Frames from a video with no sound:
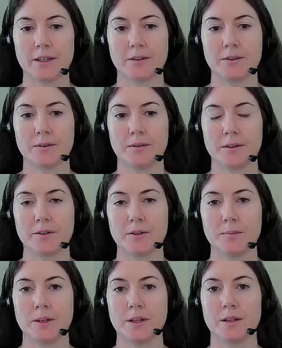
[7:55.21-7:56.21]
It'll
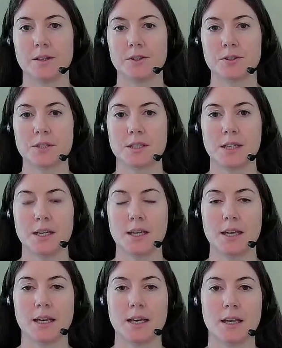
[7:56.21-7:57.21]
be
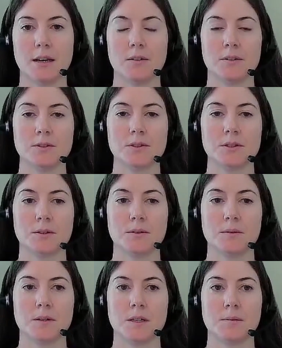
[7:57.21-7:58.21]
interesting, and
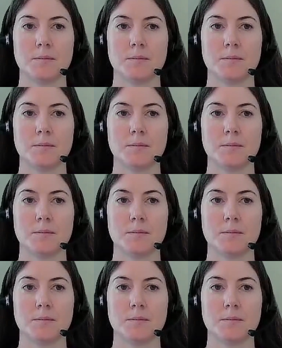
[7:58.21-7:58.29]
also